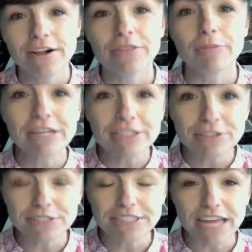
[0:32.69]
The big
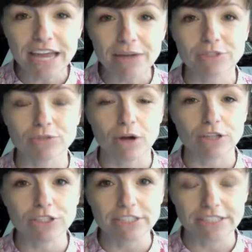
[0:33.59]
news today was that
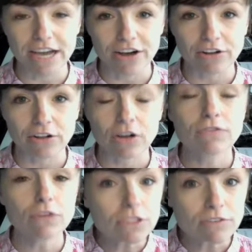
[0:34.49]
Roger Goddell,
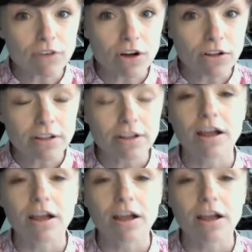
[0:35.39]
first of all,